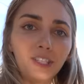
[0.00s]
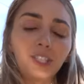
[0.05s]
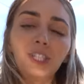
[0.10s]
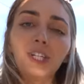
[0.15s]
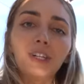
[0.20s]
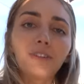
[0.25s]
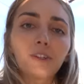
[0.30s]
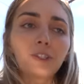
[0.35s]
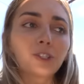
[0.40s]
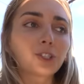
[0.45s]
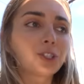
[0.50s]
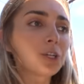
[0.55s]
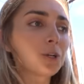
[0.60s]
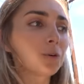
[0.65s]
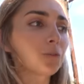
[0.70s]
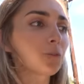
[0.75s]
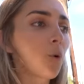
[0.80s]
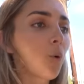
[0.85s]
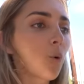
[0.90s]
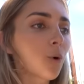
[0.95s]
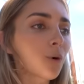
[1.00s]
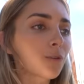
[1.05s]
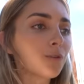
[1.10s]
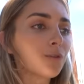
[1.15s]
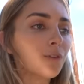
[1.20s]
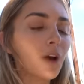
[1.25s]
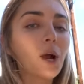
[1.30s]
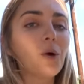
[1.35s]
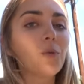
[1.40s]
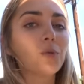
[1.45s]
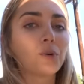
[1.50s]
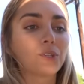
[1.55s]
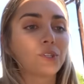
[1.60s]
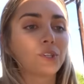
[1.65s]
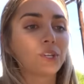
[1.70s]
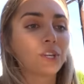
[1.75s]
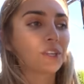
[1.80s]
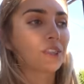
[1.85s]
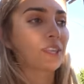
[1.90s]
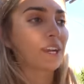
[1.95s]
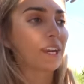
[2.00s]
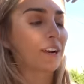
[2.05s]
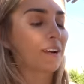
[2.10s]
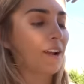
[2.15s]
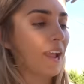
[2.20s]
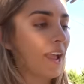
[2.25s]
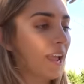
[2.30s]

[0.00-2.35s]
chief engineer of Corvette was sitting there,